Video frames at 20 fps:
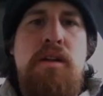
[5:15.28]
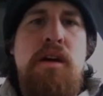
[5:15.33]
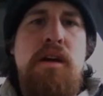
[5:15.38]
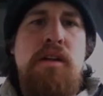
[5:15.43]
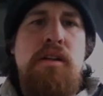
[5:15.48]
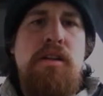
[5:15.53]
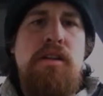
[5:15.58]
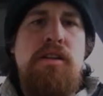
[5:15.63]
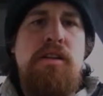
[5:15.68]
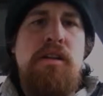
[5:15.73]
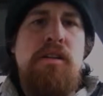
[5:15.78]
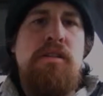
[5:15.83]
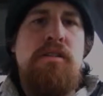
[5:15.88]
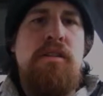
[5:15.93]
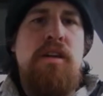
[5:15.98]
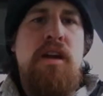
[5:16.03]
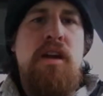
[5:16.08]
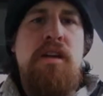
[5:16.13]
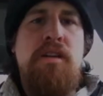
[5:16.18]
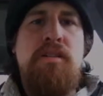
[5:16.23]
cutting each
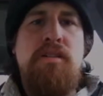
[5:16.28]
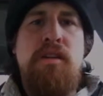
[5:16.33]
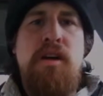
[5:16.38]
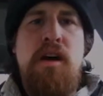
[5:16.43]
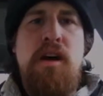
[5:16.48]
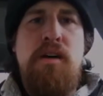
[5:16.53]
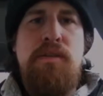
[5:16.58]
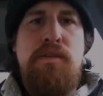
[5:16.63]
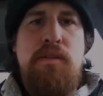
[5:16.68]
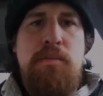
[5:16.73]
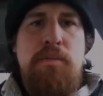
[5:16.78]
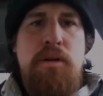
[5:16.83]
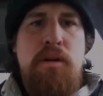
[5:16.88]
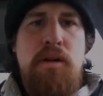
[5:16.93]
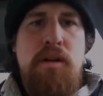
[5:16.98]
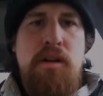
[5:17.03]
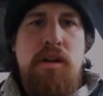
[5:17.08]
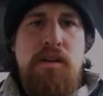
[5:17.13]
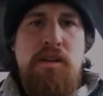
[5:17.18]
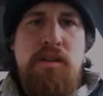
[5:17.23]
other's hands off and
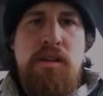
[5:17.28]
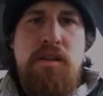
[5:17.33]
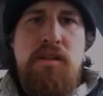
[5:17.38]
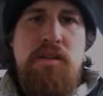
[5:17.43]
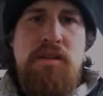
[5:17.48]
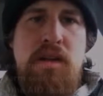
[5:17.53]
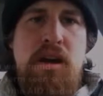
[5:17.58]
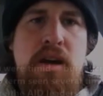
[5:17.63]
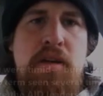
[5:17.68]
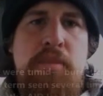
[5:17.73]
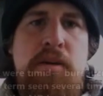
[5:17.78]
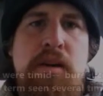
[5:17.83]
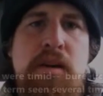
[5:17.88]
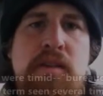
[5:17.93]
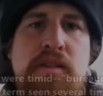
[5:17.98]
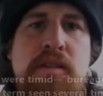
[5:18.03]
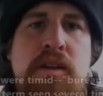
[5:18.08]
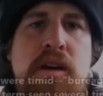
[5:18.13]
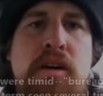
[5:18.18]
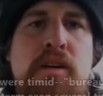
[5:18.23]
poking each other's
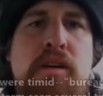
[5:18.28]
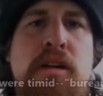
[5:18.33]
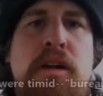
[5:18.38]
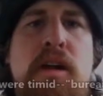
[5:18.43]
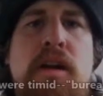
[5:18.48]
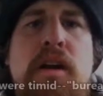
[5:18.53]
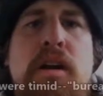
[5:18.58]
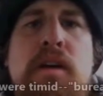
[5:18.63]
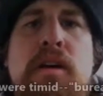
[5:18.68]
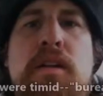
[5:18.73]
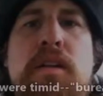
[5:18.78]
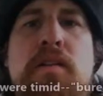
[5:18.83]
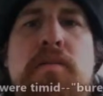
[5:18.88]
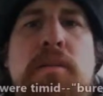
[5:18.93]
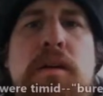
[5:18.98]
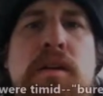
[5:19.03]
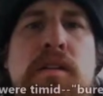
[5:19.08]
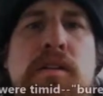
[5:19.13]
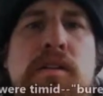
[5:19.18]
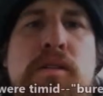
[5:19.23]
eyeballs out.
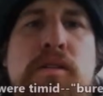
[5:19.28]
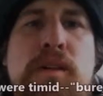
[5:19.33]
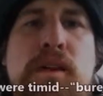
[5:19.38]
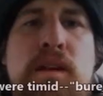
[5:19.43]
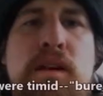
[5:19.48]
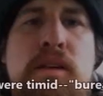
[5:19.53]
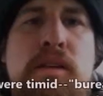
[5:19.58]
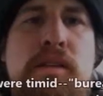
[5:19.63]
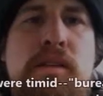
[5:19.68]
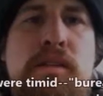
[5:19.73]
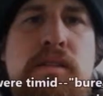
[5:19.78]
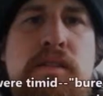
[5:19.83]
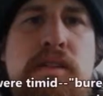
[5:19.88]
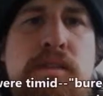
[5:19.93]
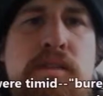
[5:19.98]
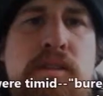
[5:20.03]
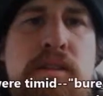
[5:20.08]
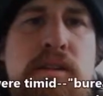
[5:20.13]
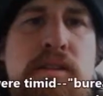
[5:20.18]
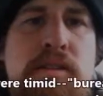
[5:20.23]
They've been doing it
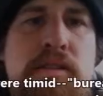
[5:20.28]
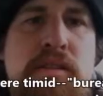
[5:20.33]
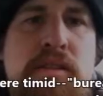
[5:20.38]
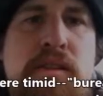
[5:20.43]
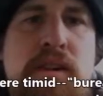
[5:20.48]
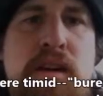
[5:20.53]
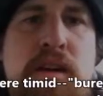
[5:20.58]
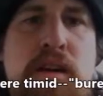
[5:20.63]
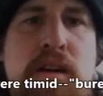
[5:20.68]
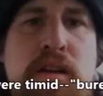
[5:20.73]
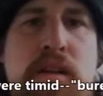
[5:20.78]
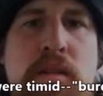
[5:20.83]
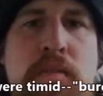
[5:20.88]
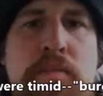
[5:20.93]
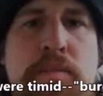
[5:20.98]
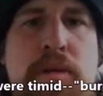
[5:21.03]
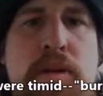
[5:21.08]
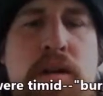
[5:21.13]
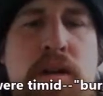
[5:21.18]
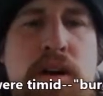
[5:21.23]
since the
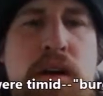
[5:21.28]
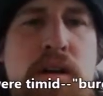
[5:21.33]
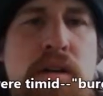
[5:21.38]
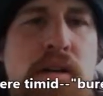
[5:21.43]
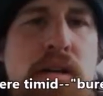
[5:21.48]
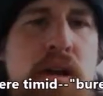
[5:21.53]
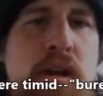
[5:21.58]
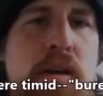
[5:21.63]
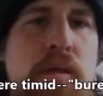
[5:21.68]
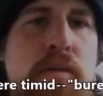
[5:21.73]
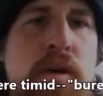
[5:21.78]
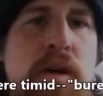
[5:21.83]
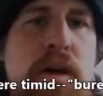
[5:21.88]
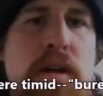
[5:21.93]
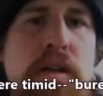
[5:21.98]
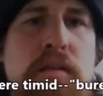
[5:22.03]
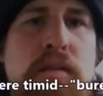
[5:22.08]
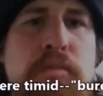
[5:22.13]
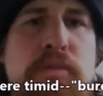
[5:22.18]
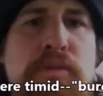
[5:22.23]
book I
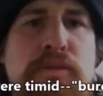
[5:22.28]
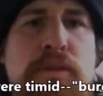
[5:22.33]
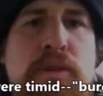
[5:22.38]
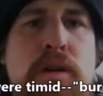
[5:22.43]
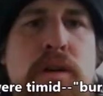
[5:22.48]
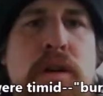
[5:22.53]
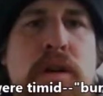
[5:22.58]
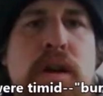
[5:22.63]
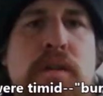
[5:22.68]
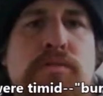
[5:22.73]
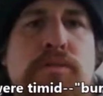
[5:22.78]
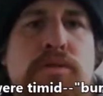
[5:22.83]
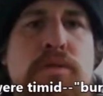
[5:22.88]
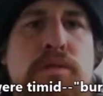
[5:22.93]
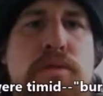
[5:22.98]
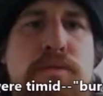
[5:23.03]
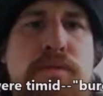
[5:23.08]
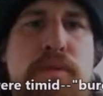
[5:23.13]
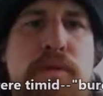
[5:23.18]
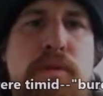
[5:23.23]
read before and gave a
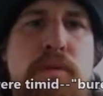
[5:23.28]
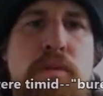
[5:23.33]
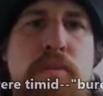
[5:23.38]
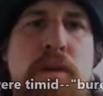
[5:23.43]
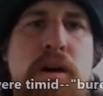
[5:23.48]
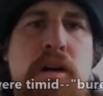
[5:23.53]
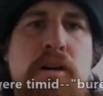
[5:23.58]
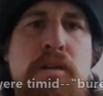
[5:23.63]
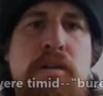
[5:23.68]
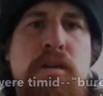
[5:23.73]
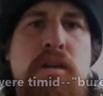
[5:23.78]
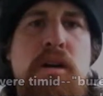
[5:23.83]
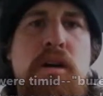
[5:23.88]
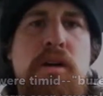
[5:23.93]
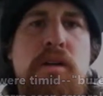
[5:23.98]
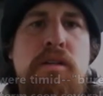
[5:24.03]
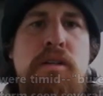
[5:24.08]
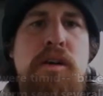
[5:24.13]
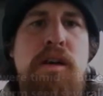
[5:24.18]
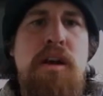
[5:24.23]
review about
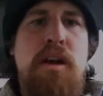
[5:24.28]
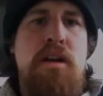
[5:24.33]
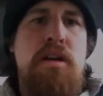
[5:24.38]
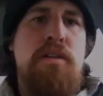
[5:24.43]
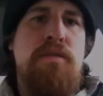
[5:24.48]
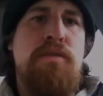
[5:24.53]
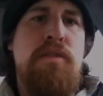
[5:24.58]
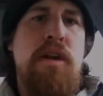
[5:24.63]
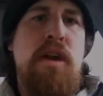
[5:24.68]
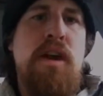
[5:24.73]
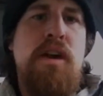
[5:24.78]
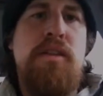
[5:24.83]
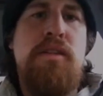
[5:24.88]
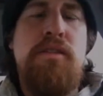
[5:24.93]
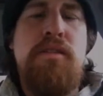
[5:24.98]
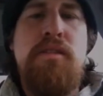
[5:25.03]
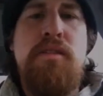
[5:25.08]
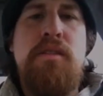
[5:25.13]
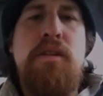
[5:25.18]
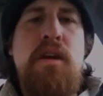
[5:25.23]
called
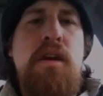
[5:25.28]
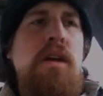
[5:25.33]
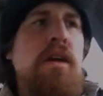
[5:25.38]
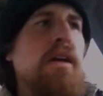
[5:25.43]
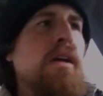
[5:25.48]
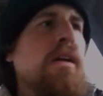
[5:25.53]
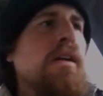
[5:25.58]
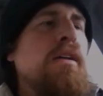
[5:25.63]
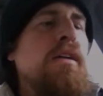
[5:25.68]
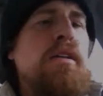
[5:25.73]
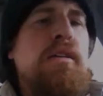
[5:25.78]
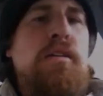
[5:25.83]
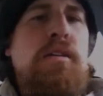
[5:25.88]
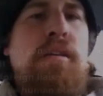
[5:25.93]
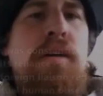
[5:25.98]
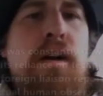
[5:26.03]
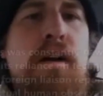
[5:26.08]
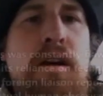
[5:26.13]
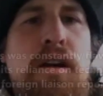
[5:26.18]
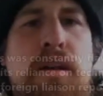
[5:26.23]
Caravans. They're
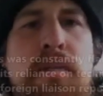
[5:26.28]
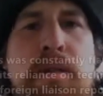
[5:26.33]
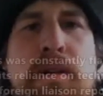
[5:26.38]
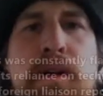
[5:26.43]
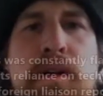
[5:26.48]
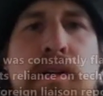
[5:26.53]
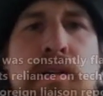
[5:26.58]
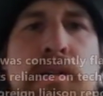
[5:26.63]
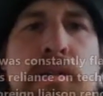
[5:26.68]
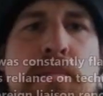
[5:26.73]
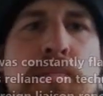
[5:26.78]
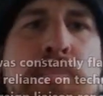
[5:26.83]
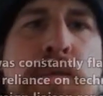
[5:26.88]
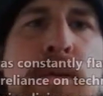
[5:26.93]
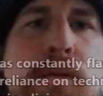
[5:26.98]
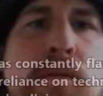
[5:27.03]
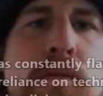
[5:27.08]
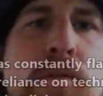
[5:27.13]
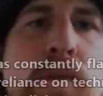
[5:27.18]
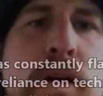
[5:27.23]
talking about how they
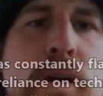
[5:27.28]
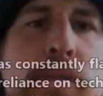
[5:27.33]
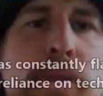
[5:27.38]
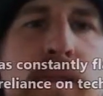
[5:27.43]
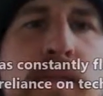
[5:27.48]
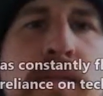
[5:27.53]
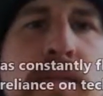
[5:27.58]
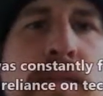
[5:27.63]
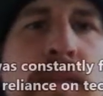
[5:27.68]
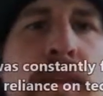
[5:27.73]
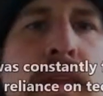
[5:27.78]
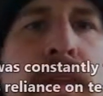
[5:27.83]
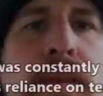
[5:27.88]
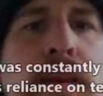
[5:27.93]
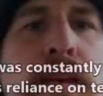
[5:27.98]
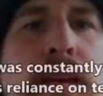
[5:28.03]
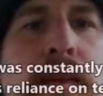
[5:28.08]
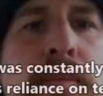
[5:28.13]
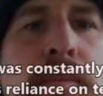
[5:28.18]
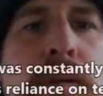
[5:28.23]
beat women
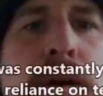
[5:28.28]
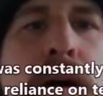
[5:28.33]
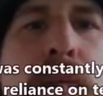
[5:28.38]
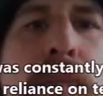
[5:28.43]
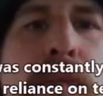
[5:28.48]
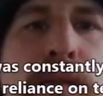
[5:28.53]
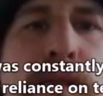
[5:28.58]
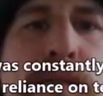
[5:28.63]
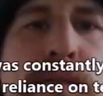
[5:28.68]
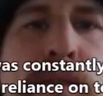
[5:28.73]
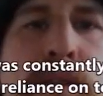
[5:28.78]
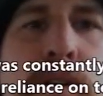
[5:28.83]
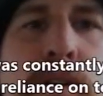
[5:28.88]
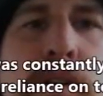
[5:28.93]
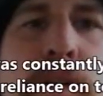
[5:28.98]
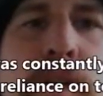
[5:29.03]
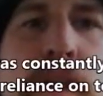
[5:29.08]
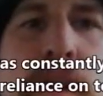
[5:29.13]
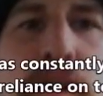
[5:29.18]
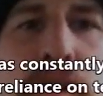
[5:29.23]
in public if they
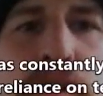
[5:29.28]
don't